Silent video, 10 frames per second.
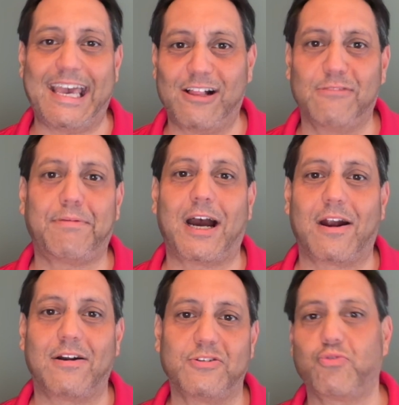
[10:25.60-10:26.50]

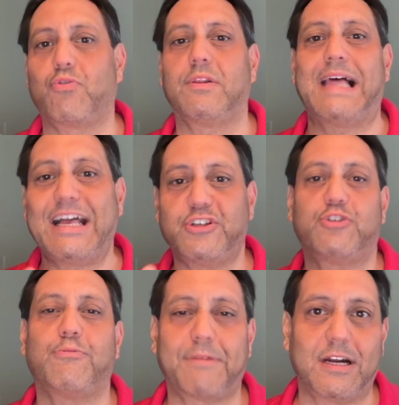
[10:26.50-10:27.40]
LPARs, or
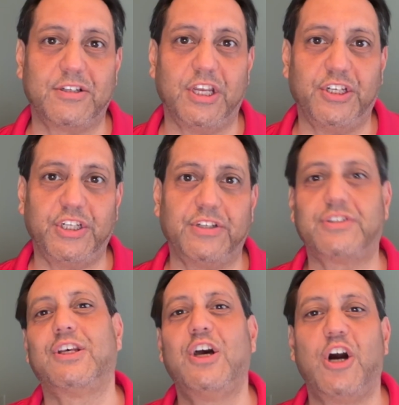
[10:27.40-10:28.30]
logical
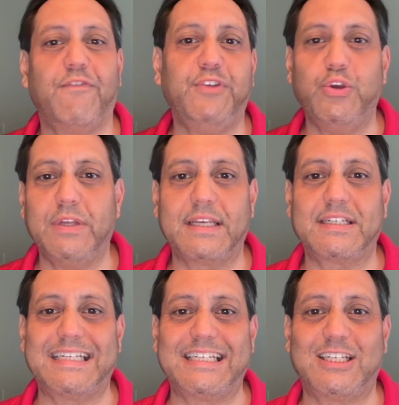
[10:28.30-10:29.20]
partitions, of Unix
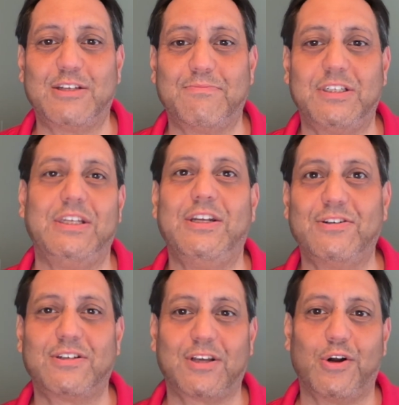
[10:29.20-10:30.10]
systems
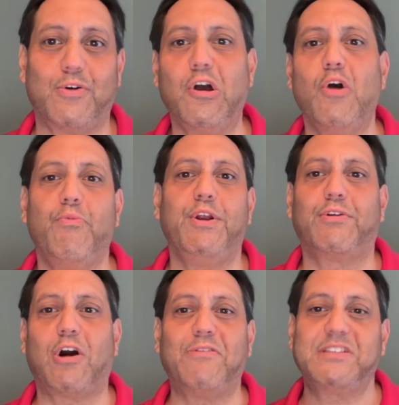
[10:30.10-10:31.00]
years ago, we
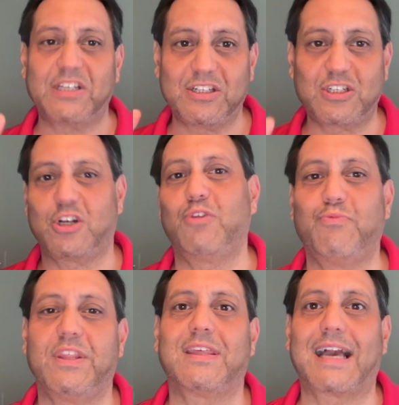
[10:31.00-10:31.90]
were always concerned
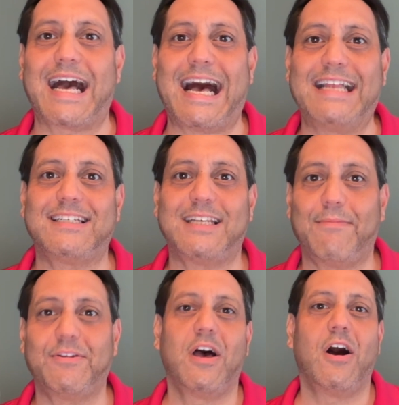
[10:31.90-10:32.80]
with the
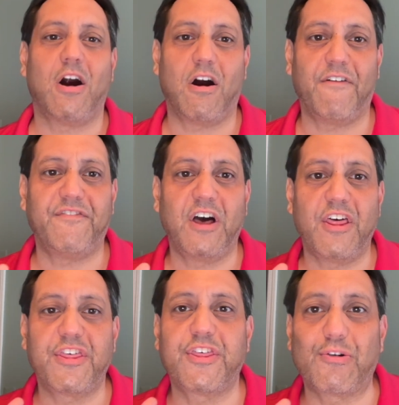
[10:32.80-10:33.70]
concept of
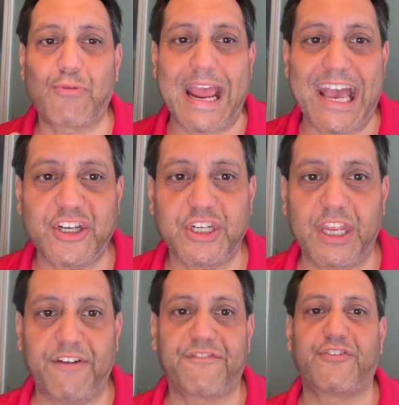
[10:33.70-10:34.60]

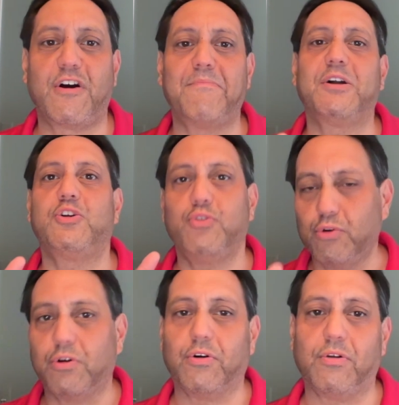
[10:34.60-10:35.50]
thrashing from
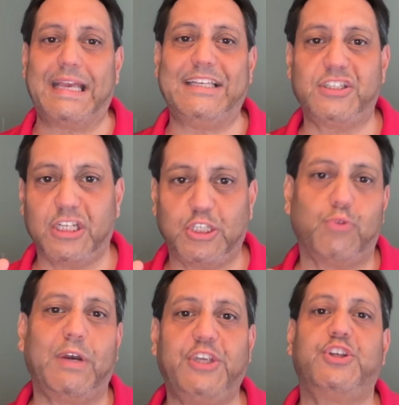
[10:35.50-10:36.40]
Google, a
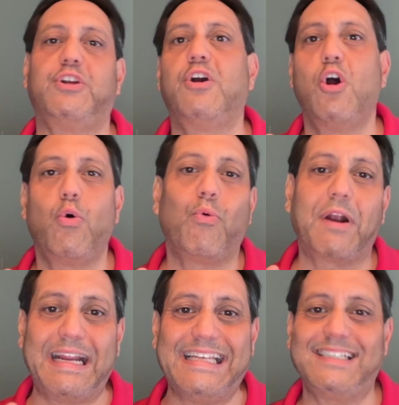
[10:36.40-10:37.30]
situation
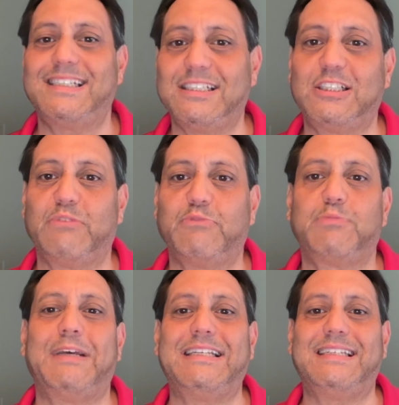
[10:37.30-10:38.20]
where a system
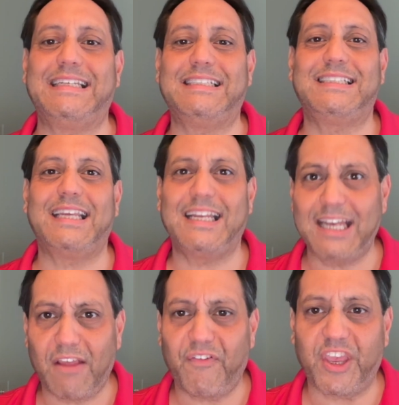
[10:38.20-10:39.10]
spends a
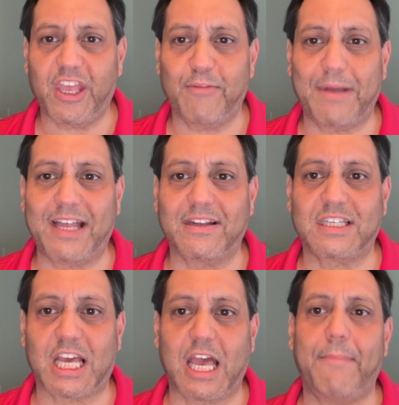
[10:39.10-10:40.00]
significant amount of
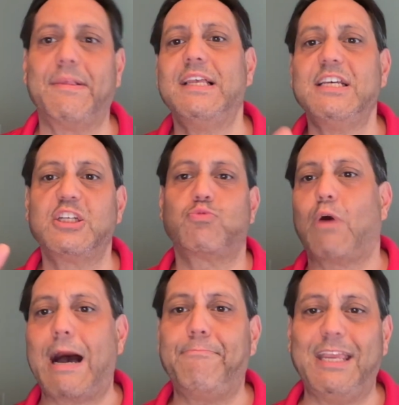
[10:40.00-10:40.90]
time
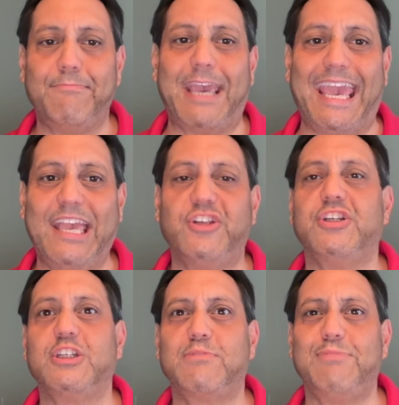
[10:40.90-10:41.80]
swapping
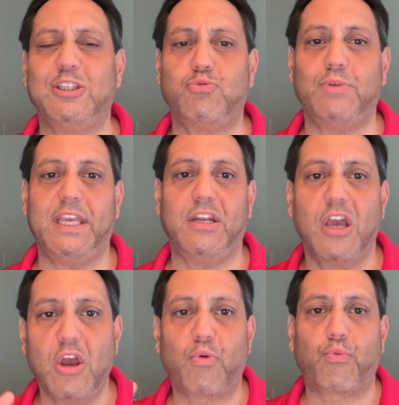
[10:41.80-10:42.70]
pages
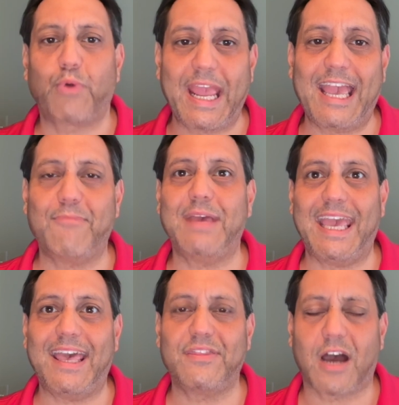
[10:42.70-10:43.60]
between RAM
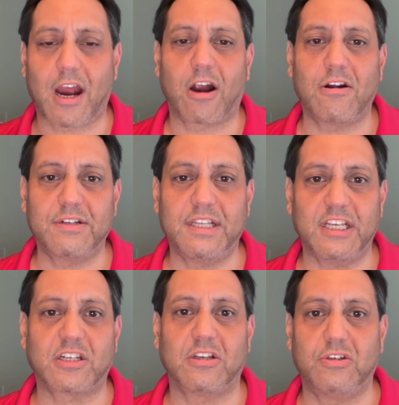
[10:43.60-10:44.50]
and the hard
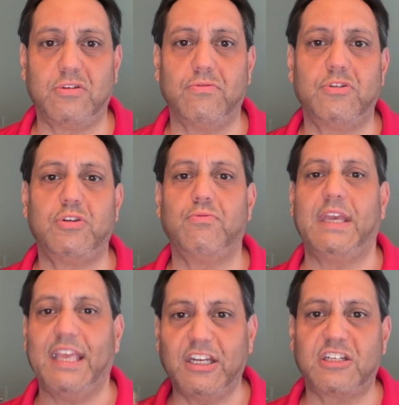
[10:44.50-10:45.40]
disk due to
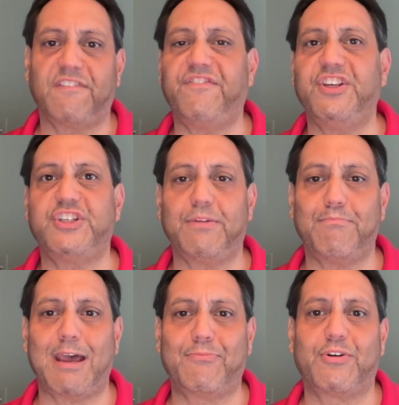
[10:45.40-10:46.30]
insufficient
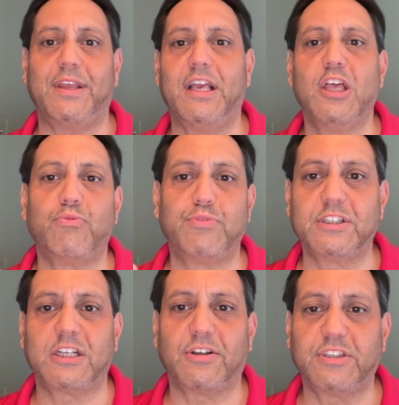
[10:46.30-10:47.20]
memory,
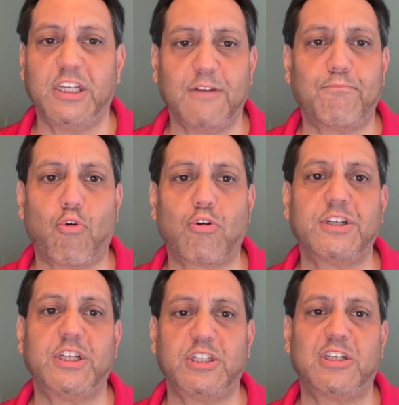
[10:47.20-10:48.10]
resulting in poor
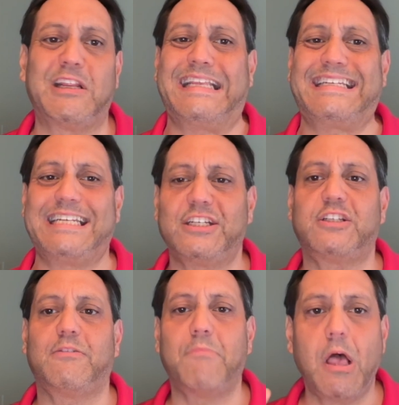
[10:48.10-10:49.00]

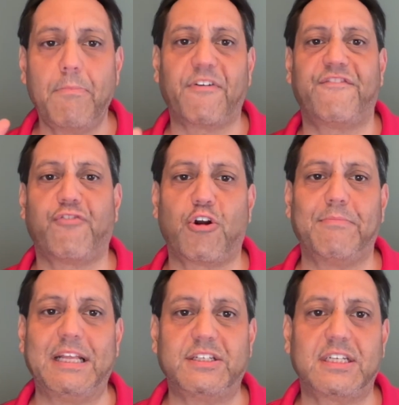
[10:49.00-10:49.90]
system
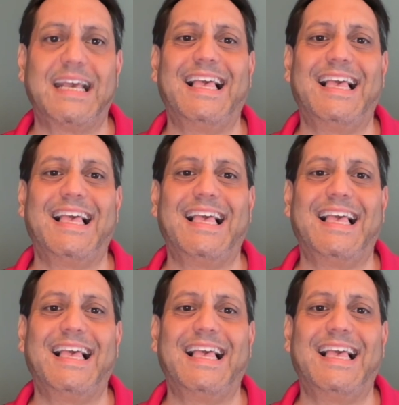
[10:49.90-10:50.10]
performance